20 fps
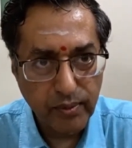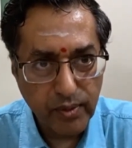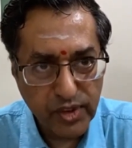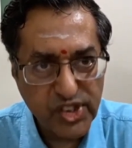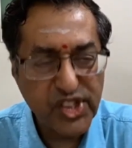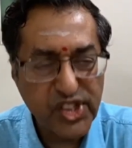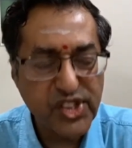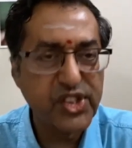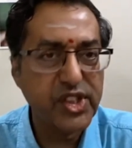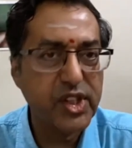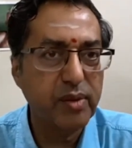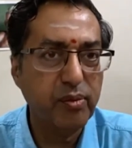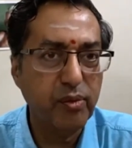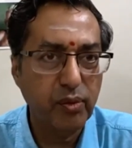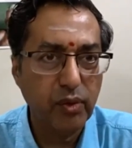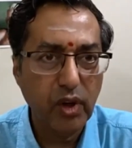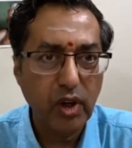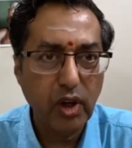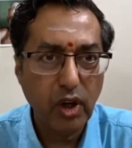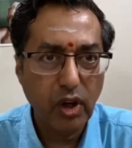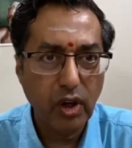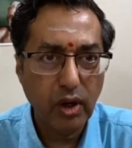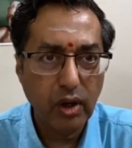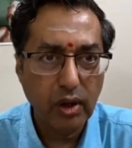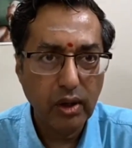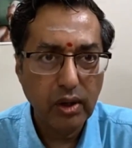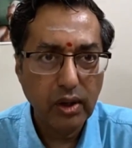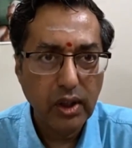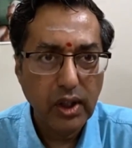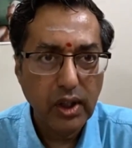system.
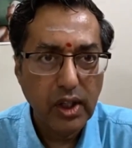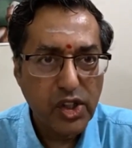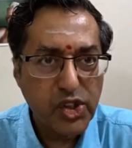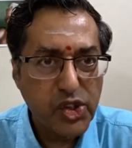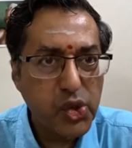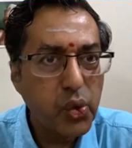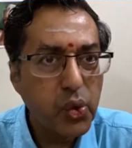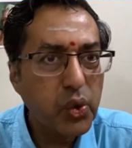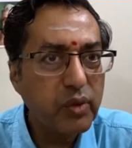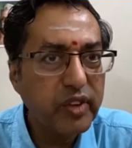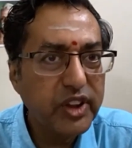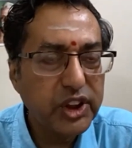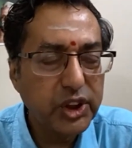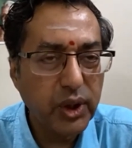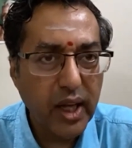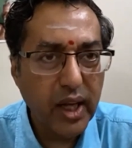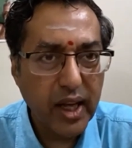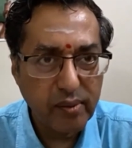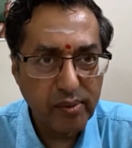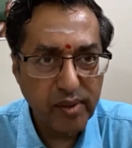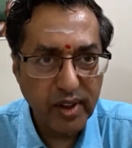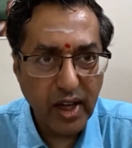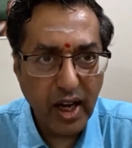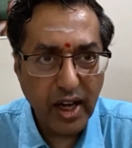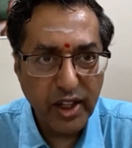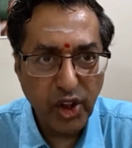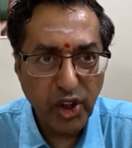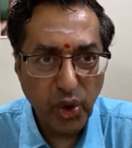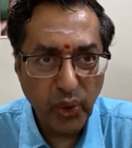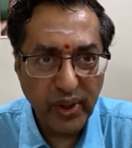Soon we should have an
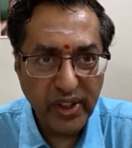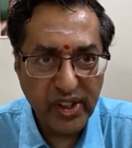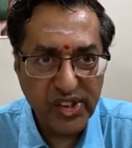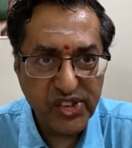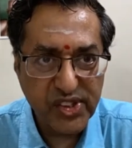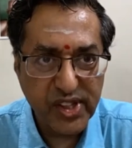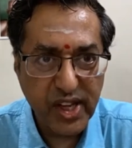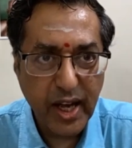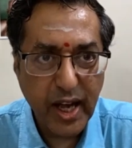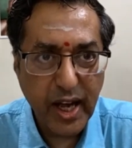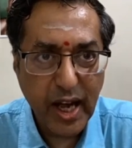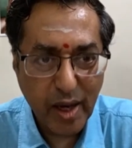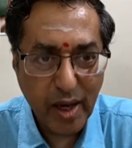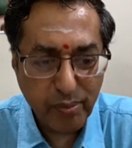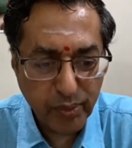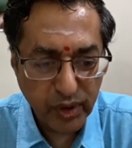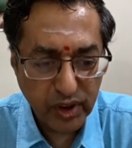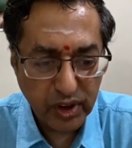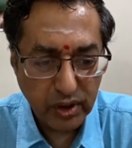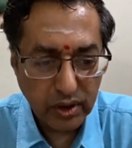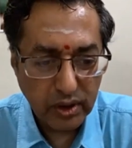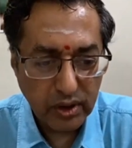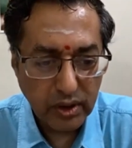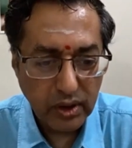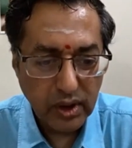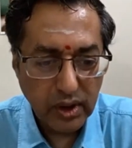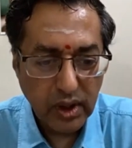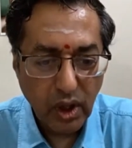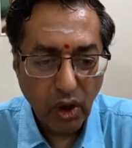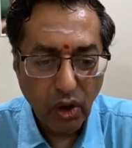iOS app.
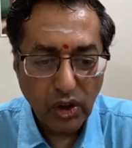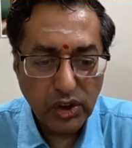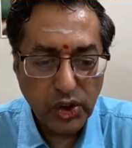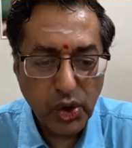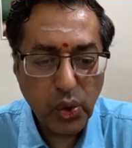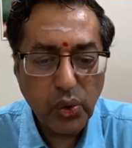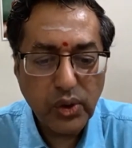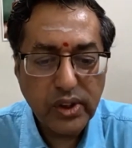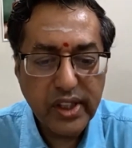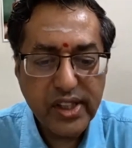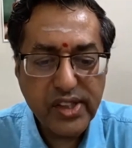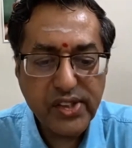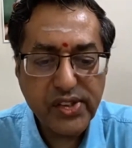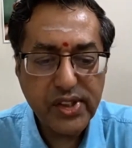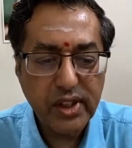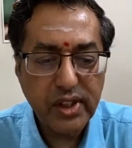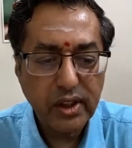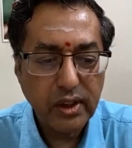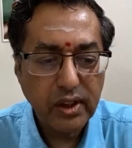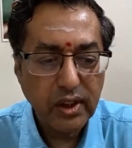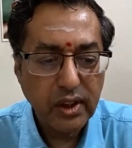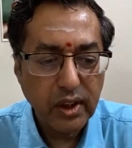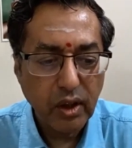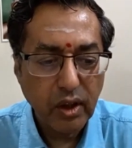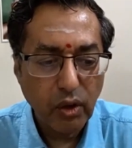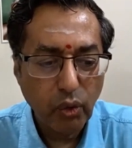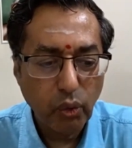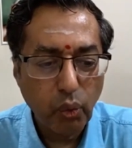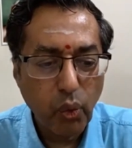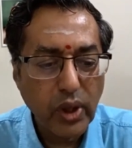But through this,
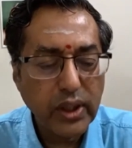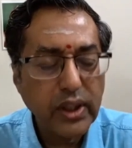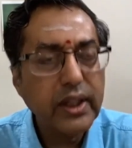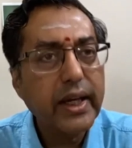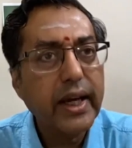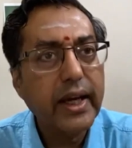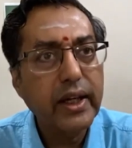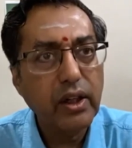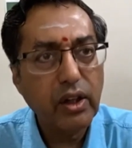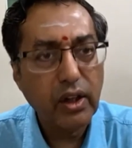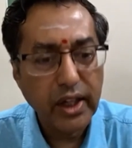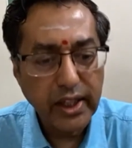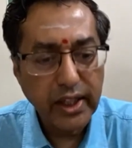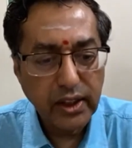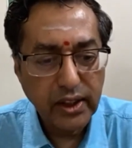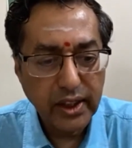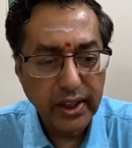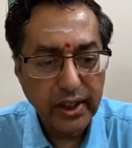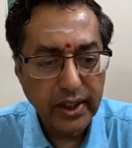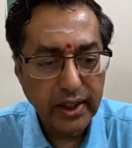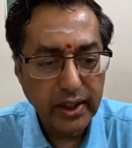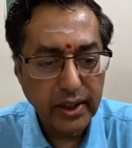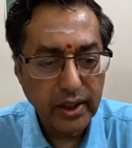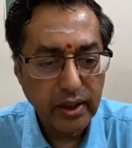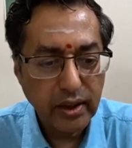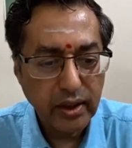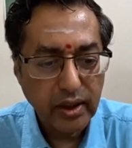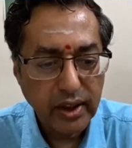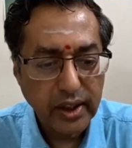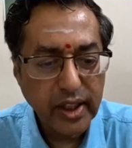one can read the
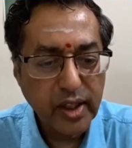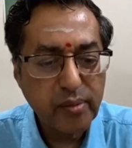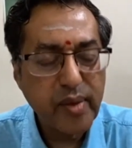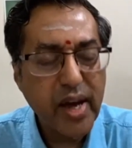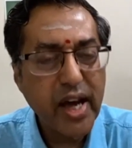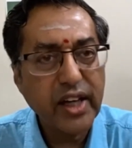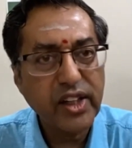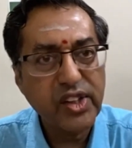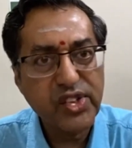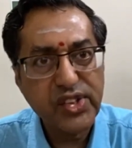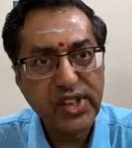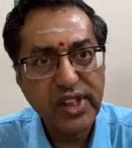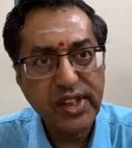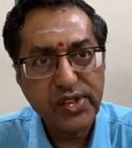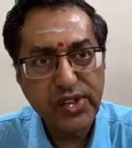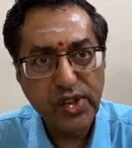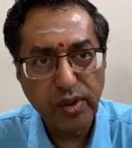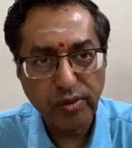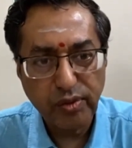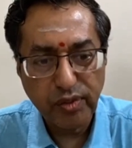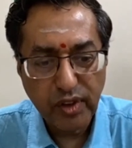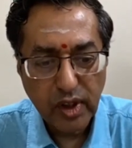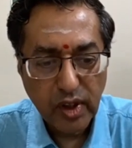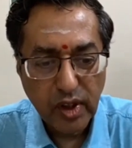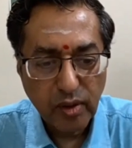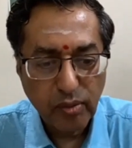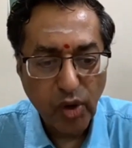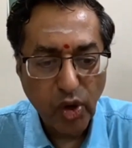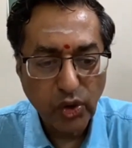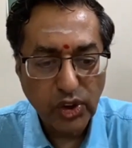e-magazines of
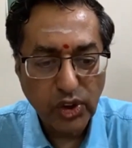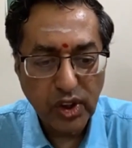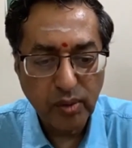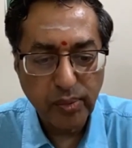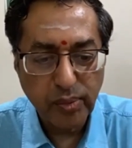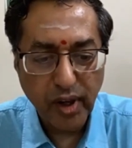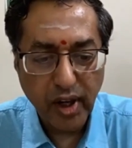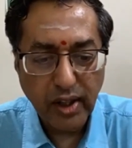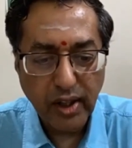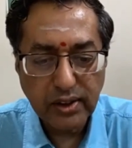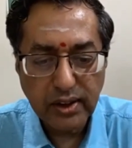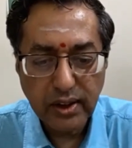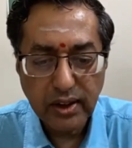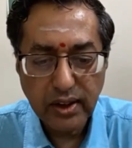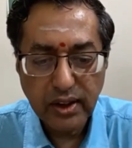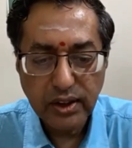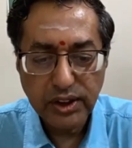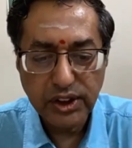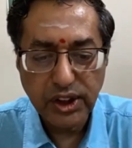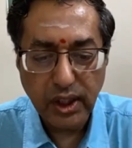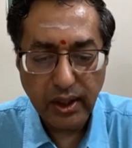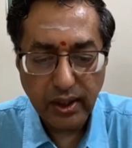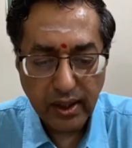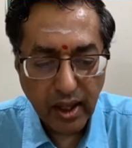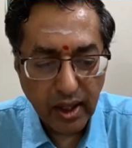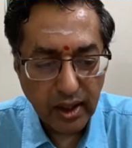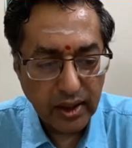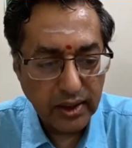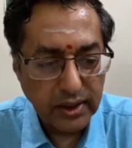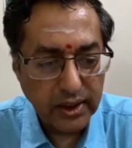Mountain Path,
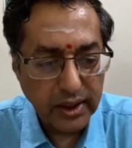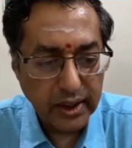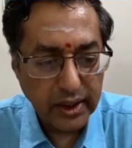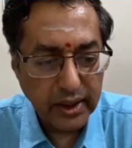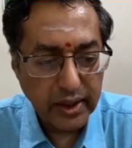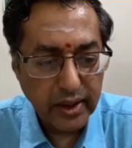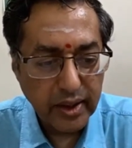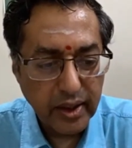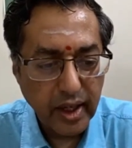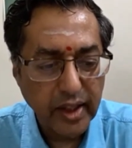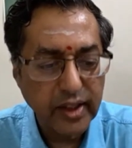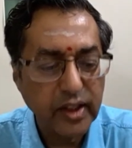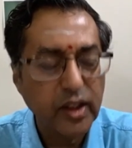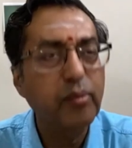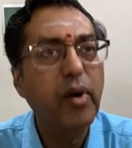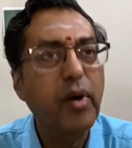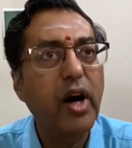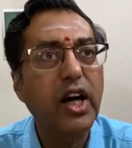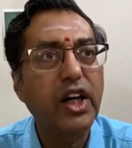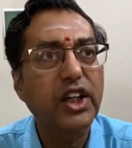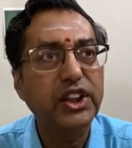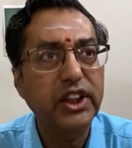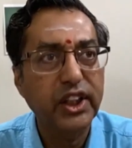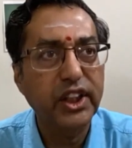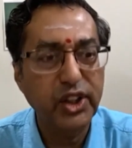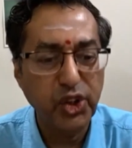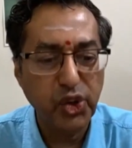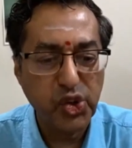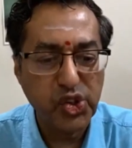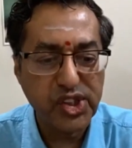Sharnagati, and the
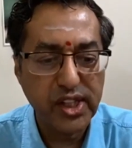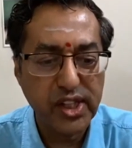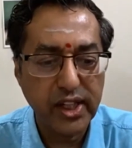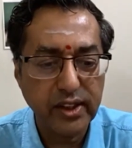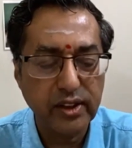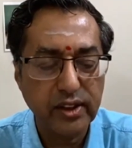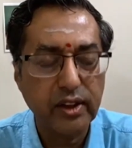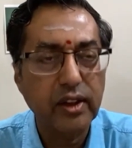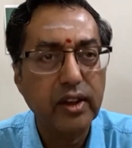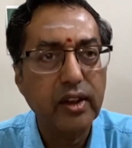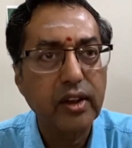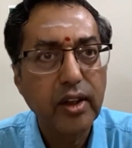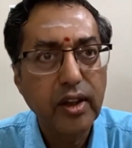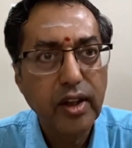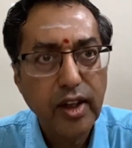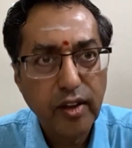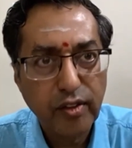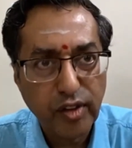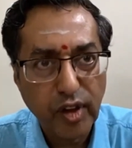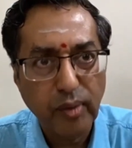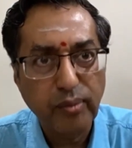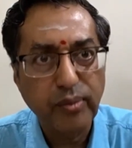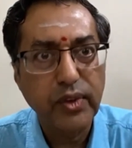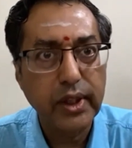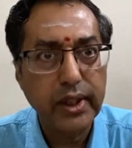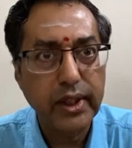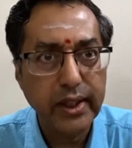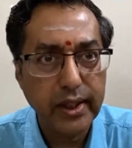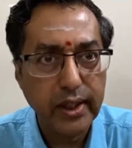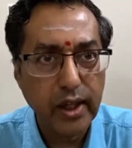Maharshi newsletter from
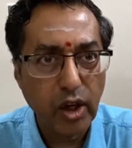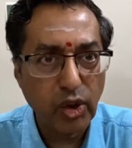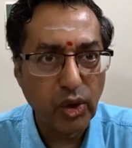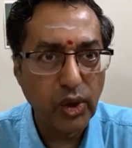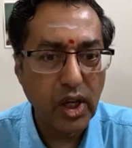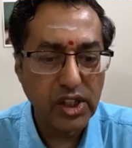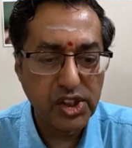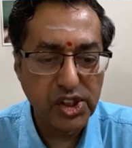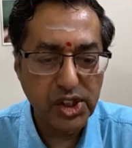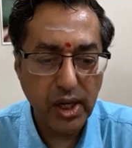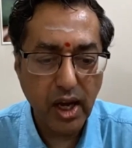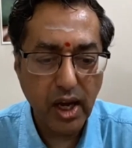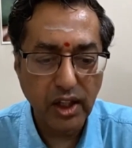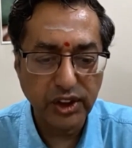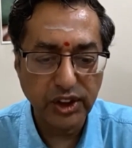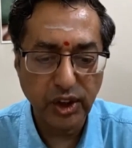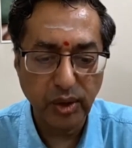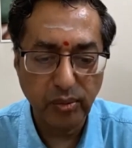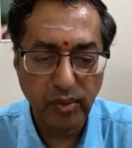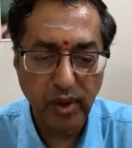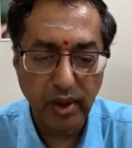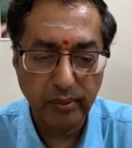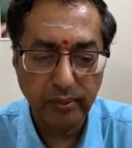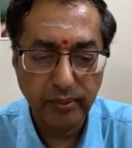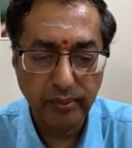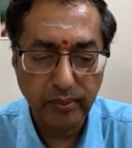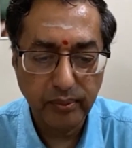the Arunachala Ashram.